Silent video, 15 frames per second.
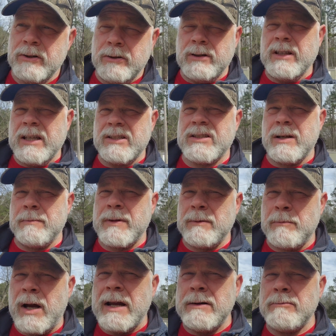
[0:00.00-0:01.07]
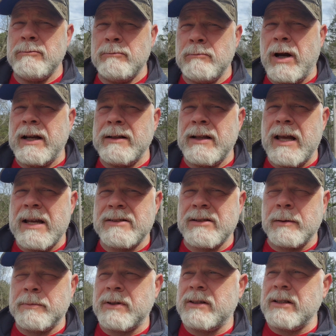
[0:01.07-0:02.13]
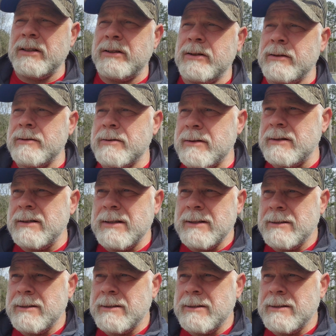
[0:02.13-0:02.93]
You can get some that might last up to 10 years.